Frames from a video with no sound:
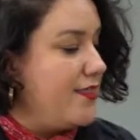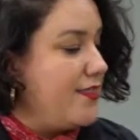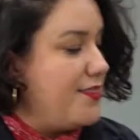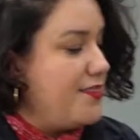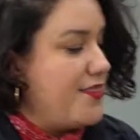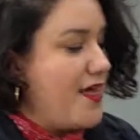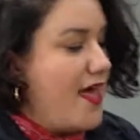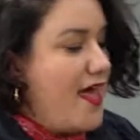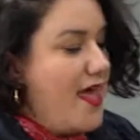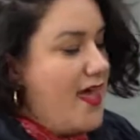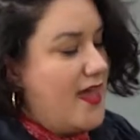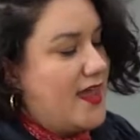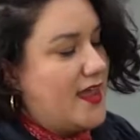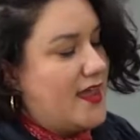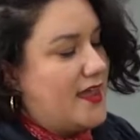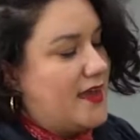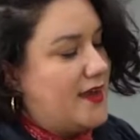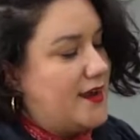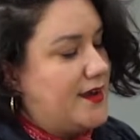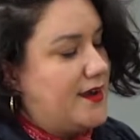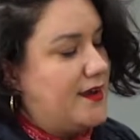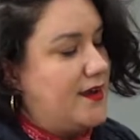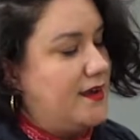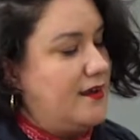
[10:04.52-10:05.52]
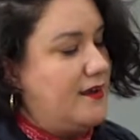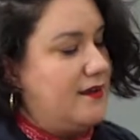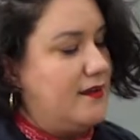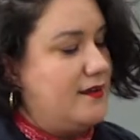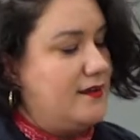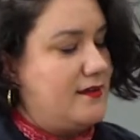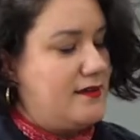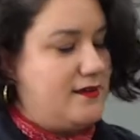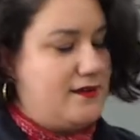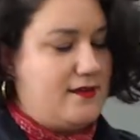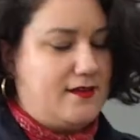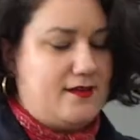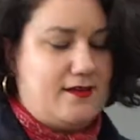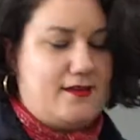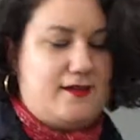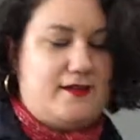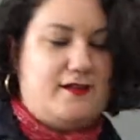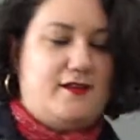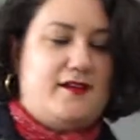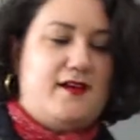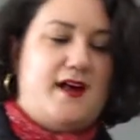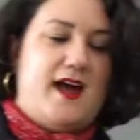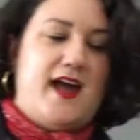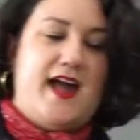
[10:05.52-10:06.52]
And then
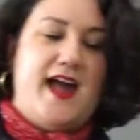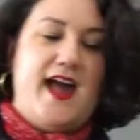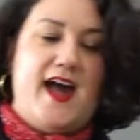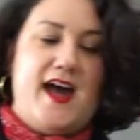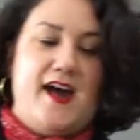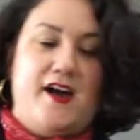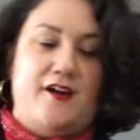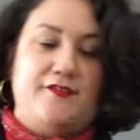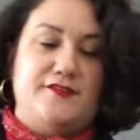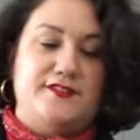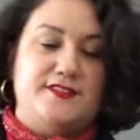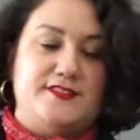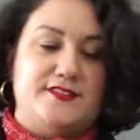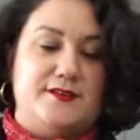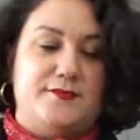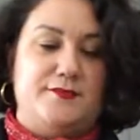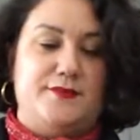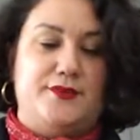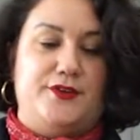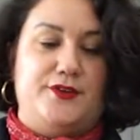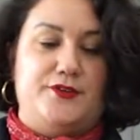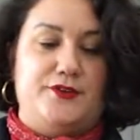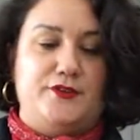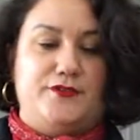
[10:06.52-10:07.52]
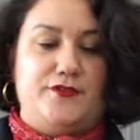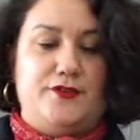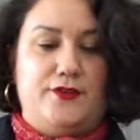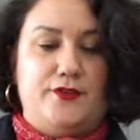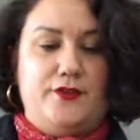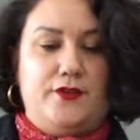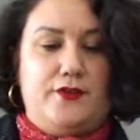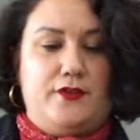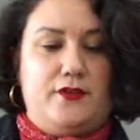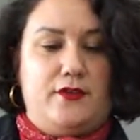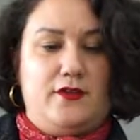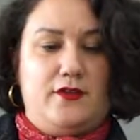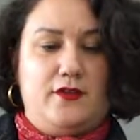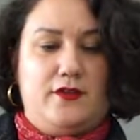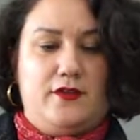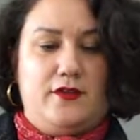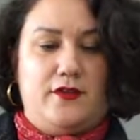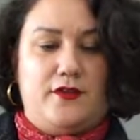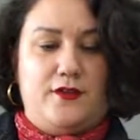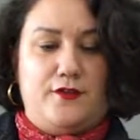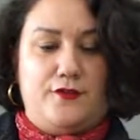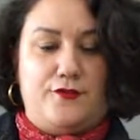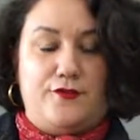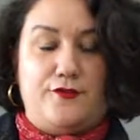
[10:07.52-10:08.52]
I have some beautiful
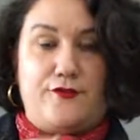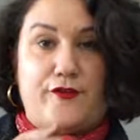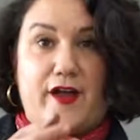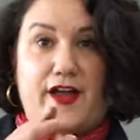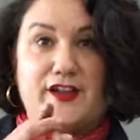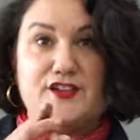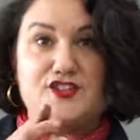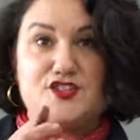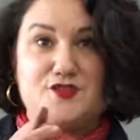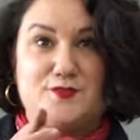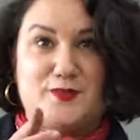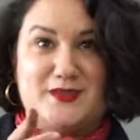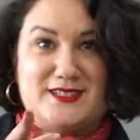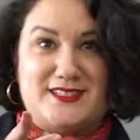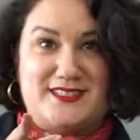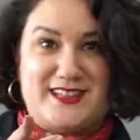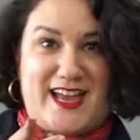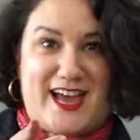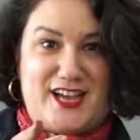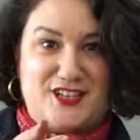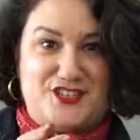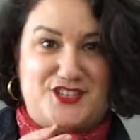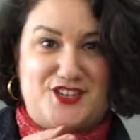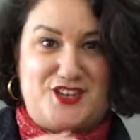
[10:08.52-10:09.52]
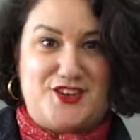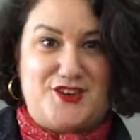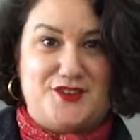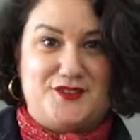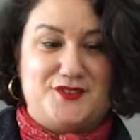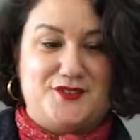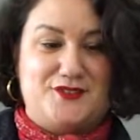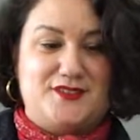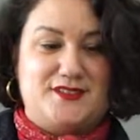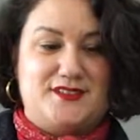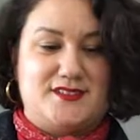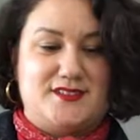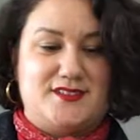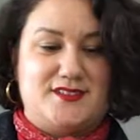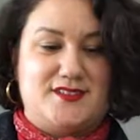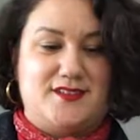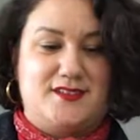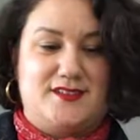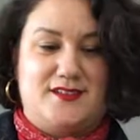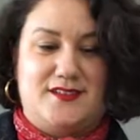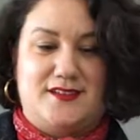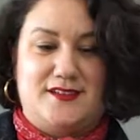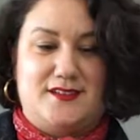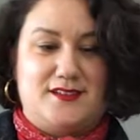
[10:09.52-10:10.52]
fresh
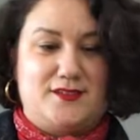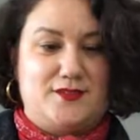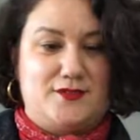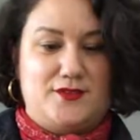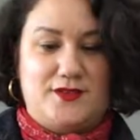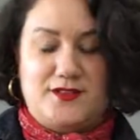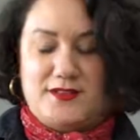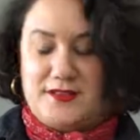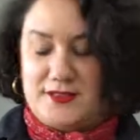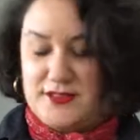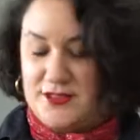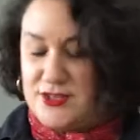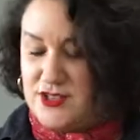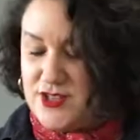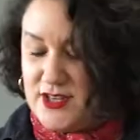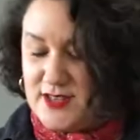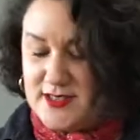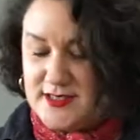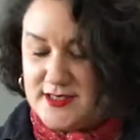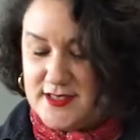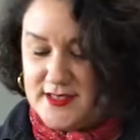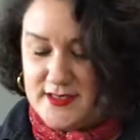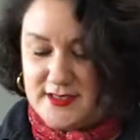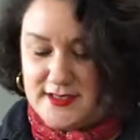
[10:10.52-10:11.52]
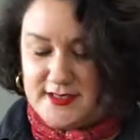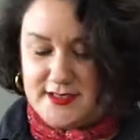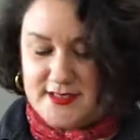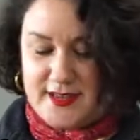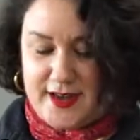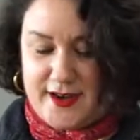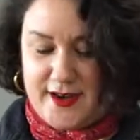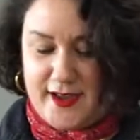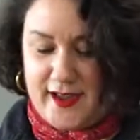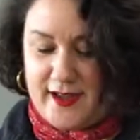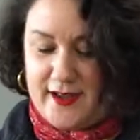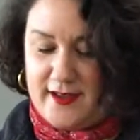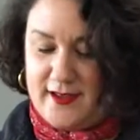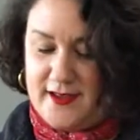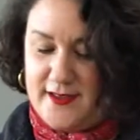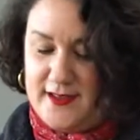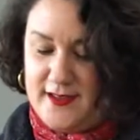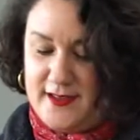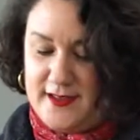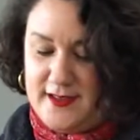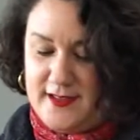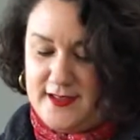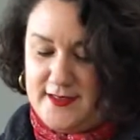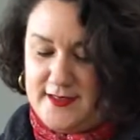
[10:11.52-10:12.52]
pistachios. It's just stunning.
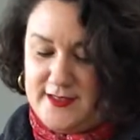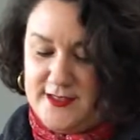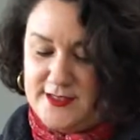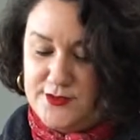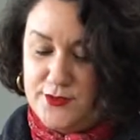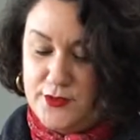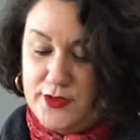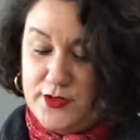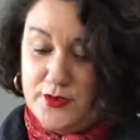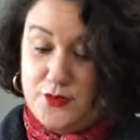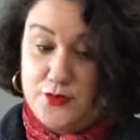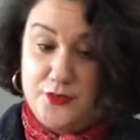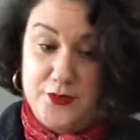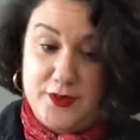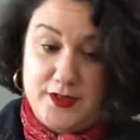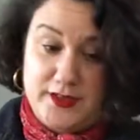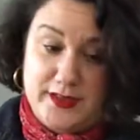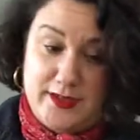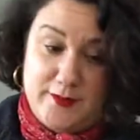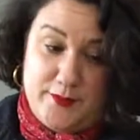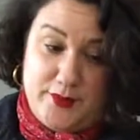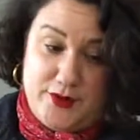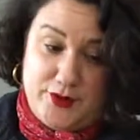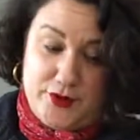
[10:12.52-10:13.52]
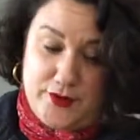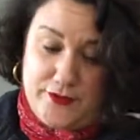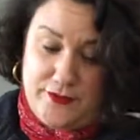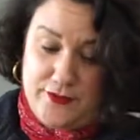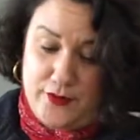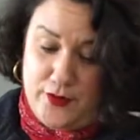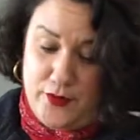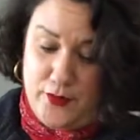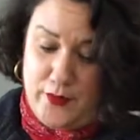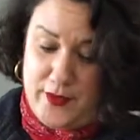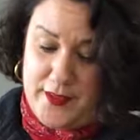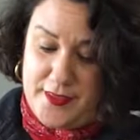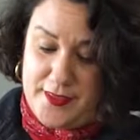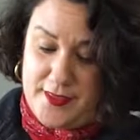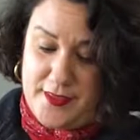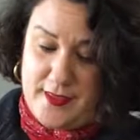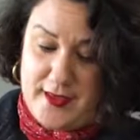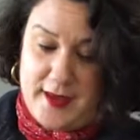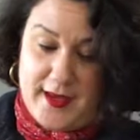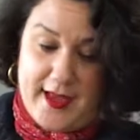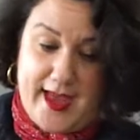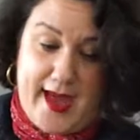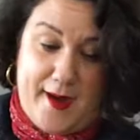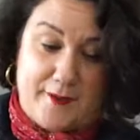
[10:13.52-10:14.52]
These will look really beautiful with
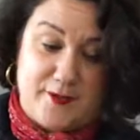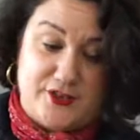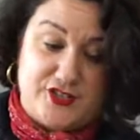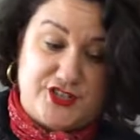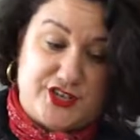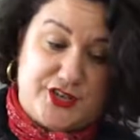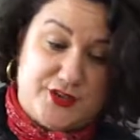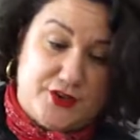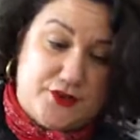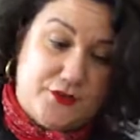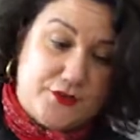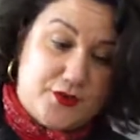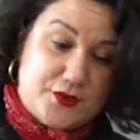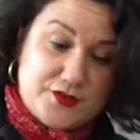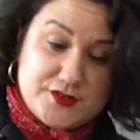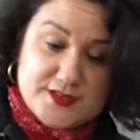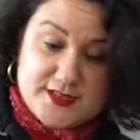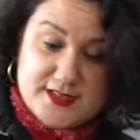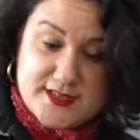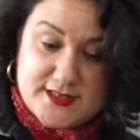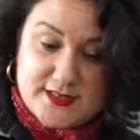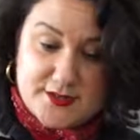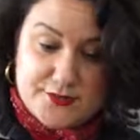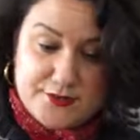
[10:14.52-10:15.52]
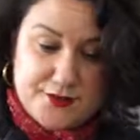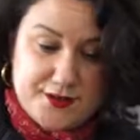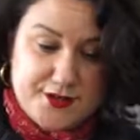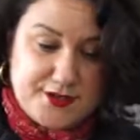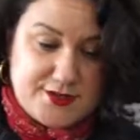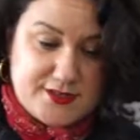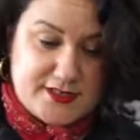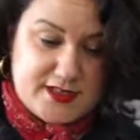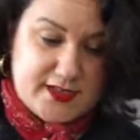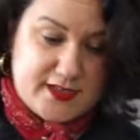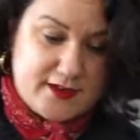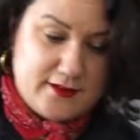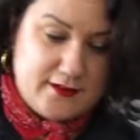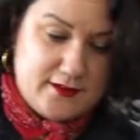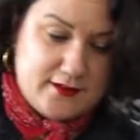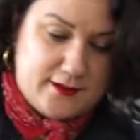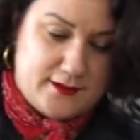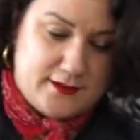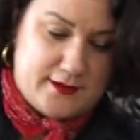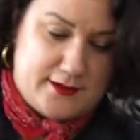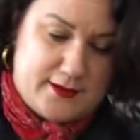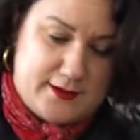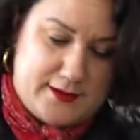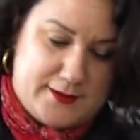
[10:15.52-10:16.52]
the cappuccino roses that we're
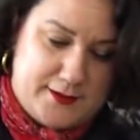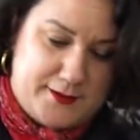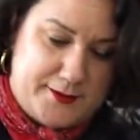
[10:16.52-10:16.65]
using.